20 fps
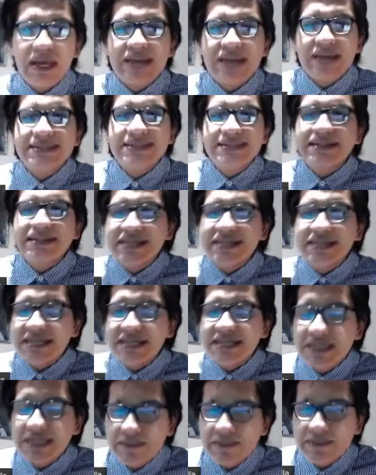has the
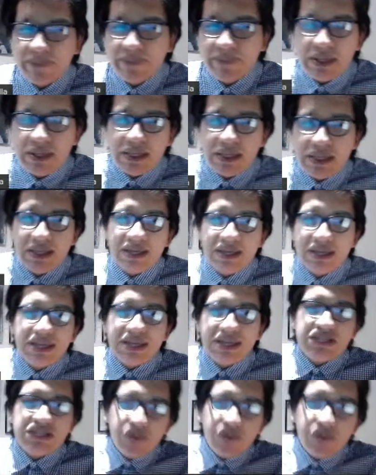link.
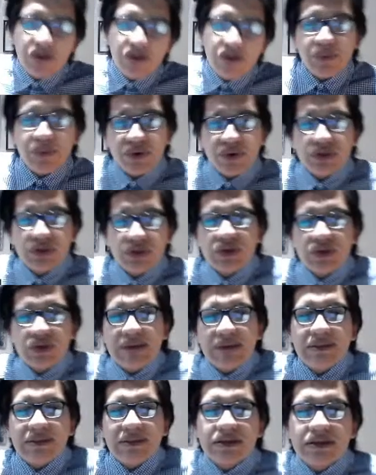It's very important to
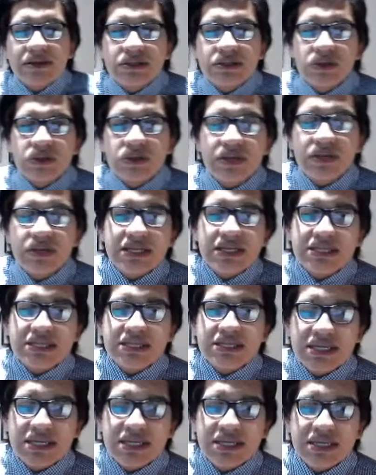have the link. So let's
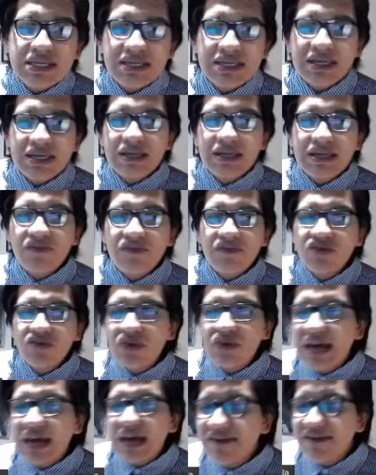see and if you
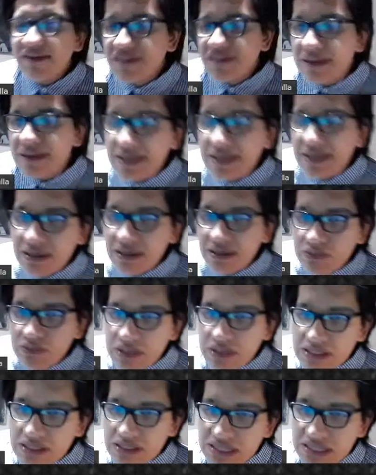don't have the link,
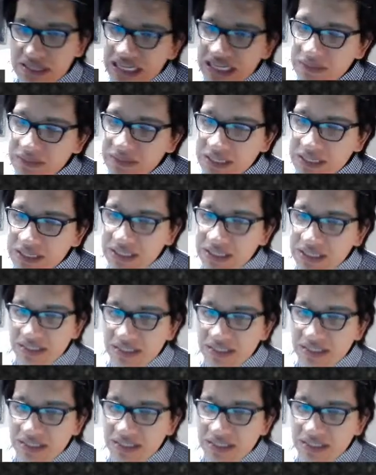please tell me